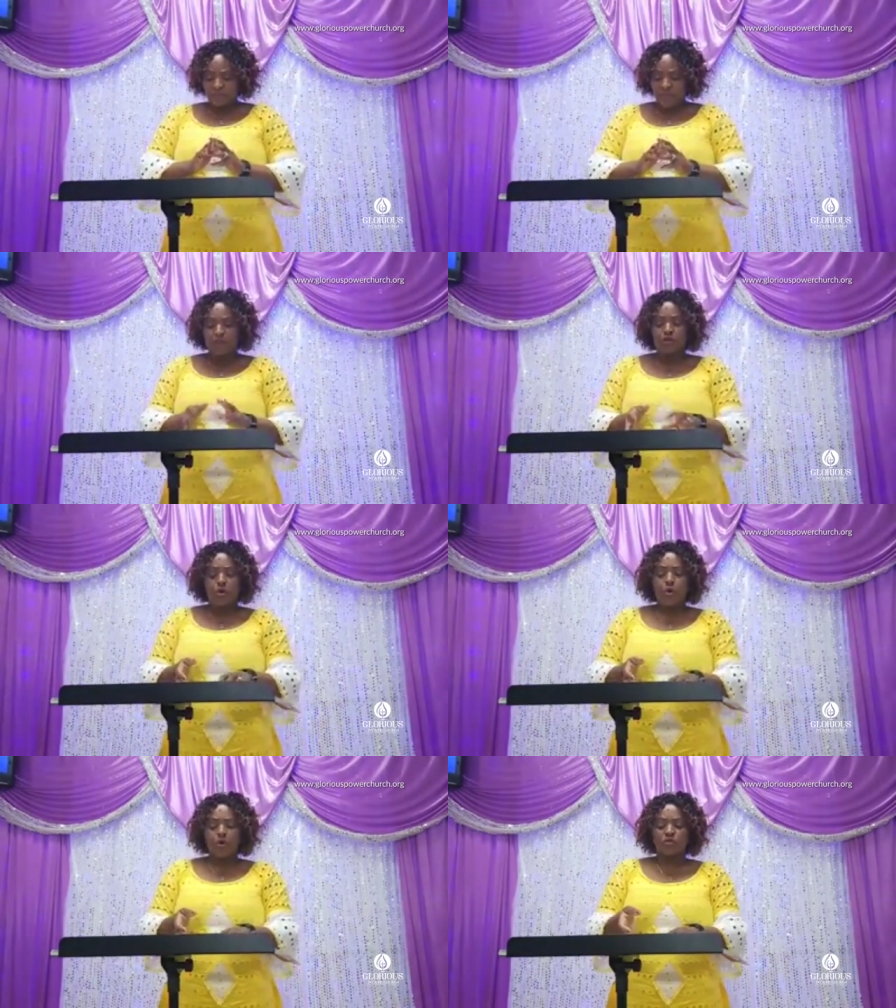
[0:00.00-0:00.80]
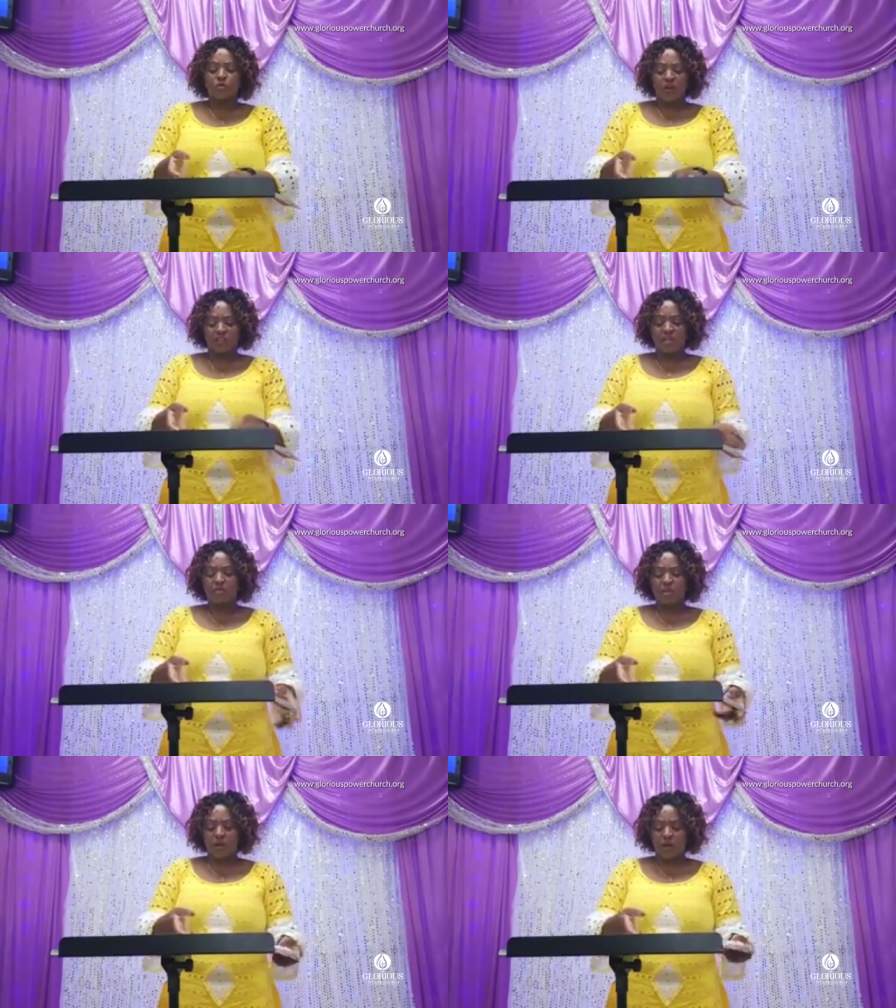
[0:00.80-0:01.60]
and you who is
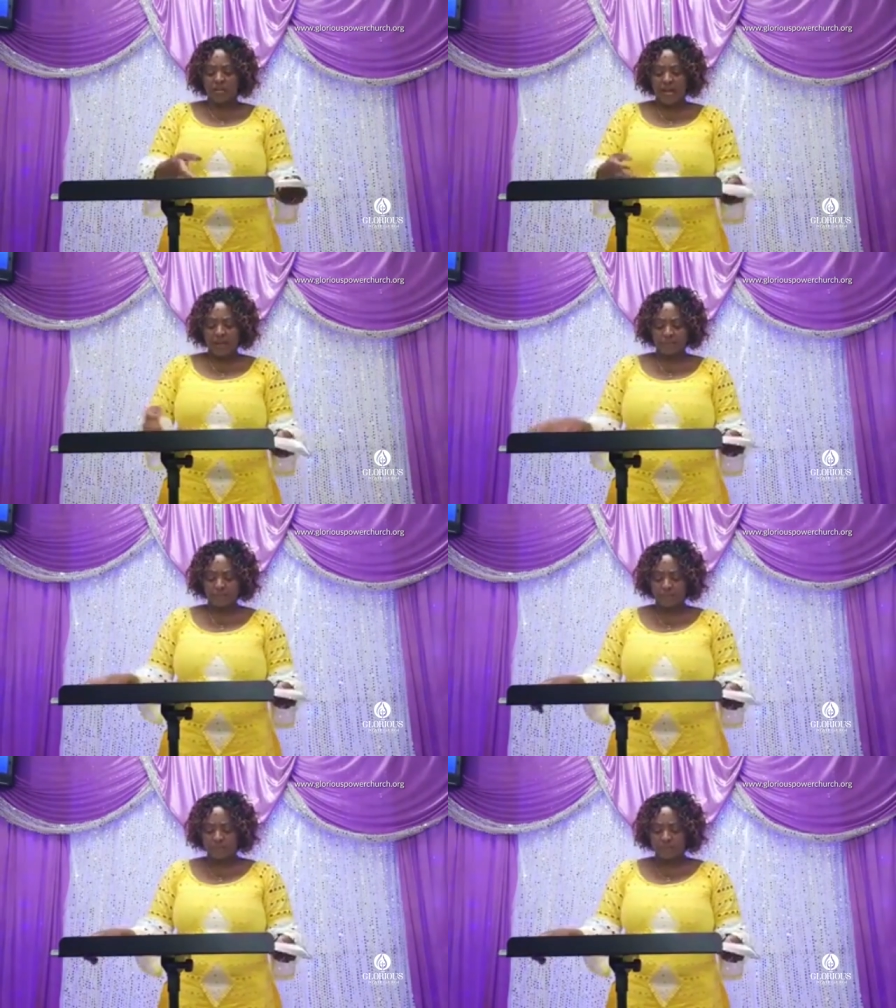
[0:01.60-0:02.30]
watching me online,